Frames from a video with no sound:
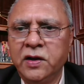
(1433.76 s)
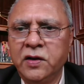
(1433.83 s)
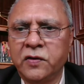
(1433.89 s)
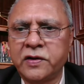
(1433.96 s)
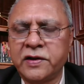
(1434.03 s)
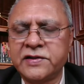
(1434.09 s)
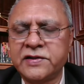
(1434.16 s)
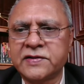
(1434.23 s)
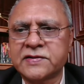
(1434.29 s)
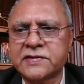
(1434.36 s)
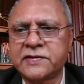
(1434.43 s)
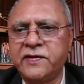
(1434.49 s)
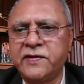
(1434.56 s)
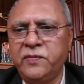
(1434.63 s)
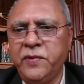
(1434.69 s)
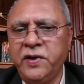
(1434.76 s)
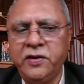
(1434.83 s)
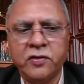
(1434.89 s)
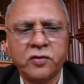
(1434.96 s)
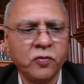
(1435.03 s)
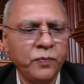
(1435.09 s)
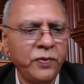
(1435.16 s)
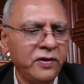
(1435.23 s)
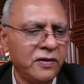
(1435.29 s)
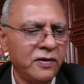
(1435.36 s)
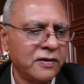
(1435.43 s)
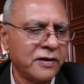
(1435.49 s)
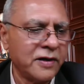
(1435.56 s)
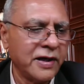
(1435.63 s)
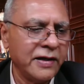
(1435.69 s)
Okay, just give me your
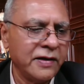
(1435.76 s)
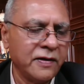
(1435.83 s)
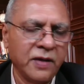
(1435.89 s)
opinion, right?